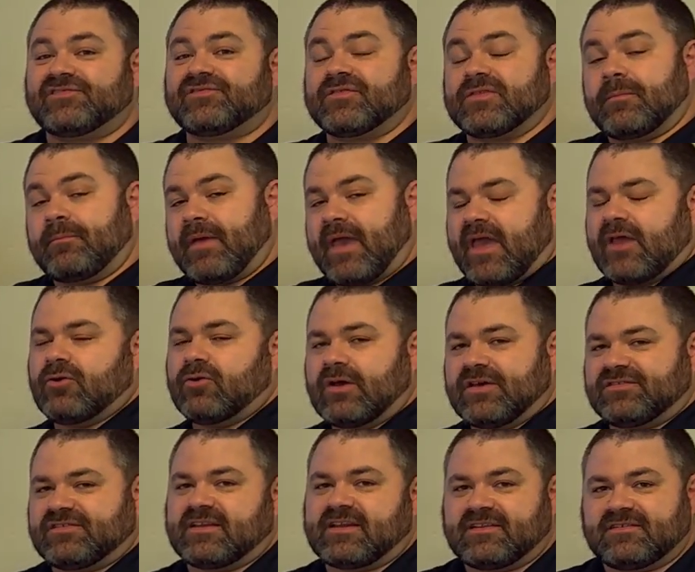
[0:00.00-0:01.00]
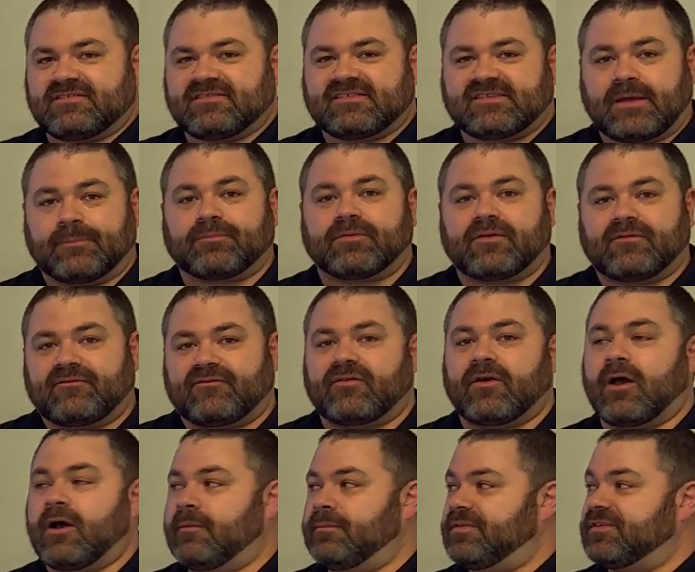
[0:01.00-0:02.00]
for the panel as it is separate
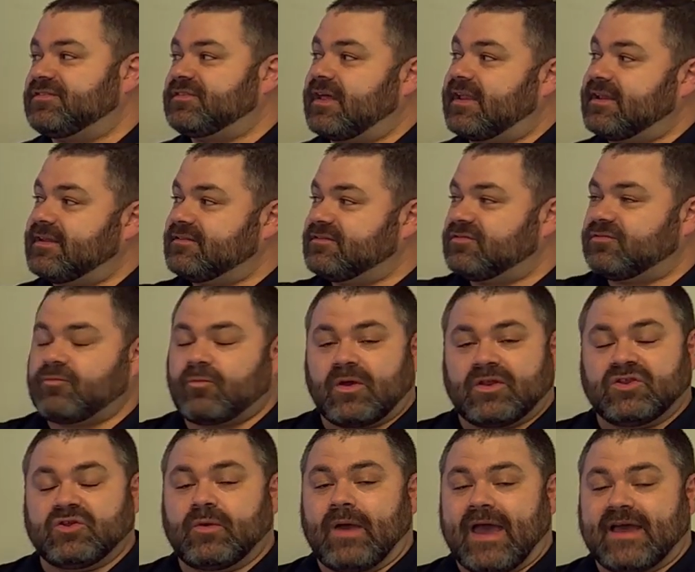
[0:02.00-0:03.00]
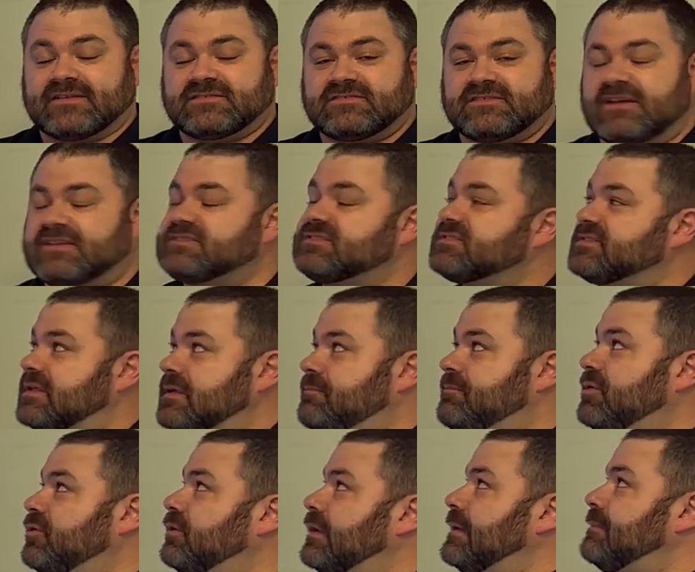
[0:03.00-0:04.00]
from the settings when you access the
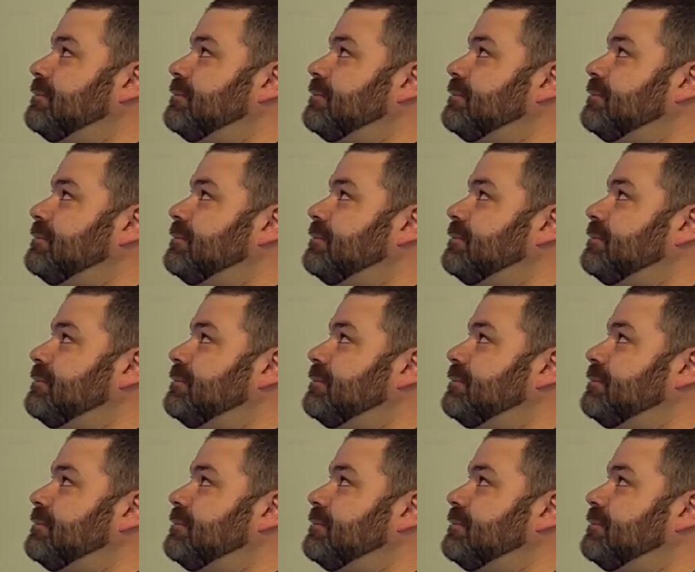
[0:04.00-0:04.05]
built-in